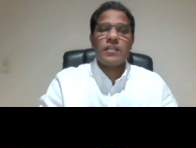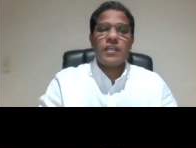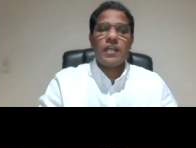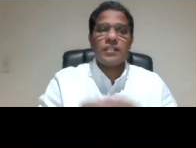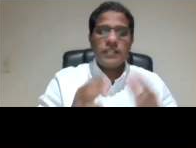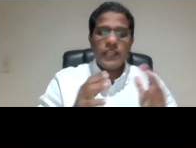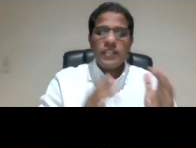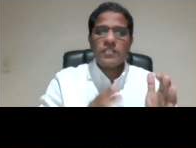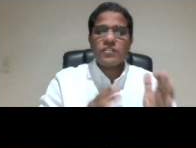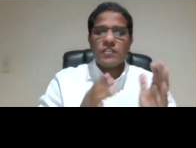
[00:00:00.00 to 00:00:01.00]
And
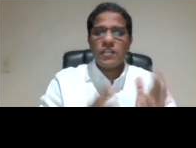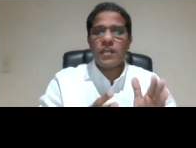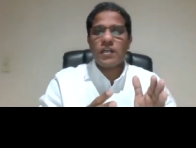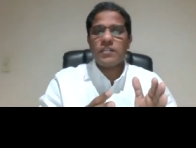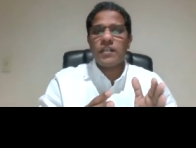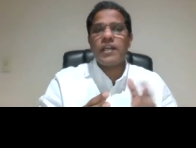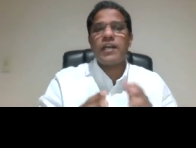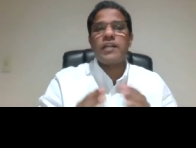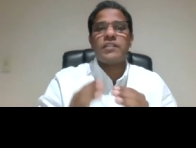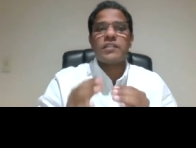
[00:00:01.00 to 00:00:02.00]
that star
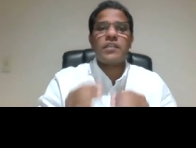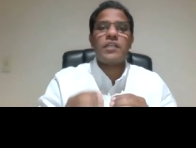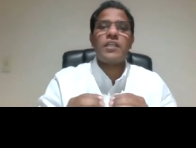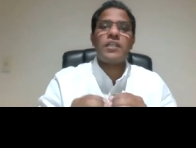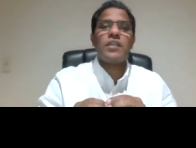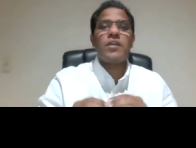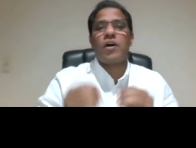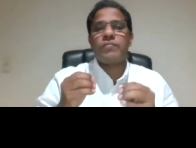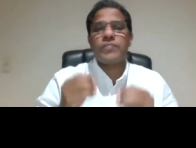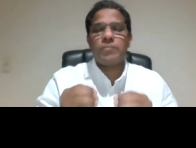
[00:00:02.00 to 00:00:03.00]
had the key
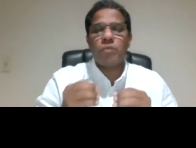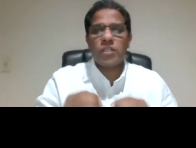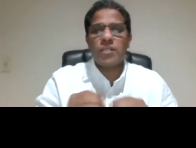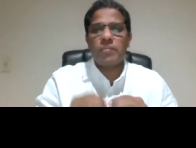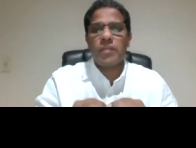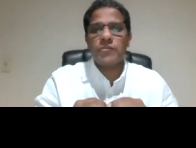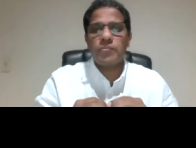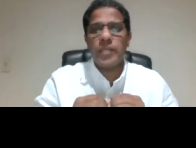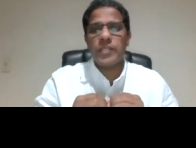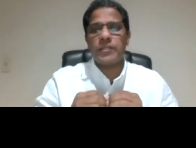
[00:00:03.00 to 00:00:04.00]
of the bottomless
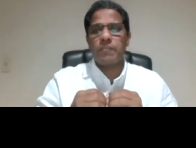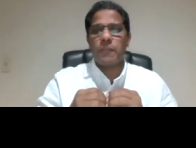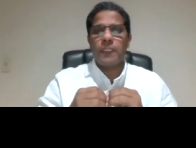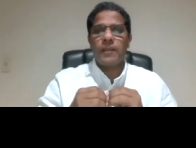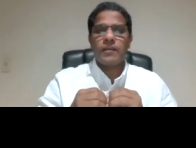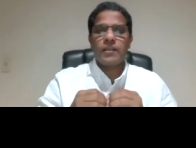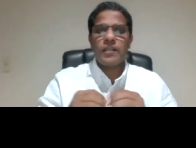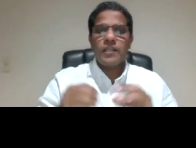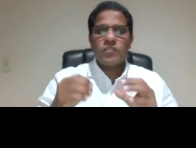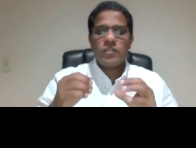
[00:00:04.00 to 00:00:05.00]
pit. Okay?
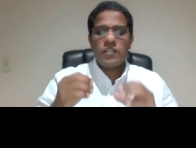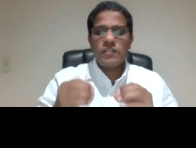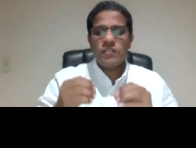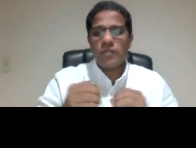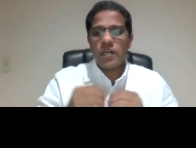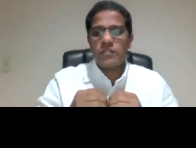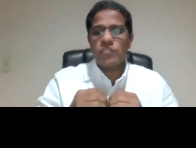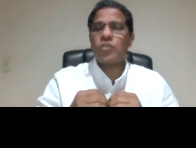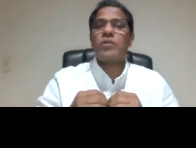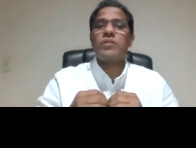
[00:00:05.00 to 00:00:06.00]
So this is what John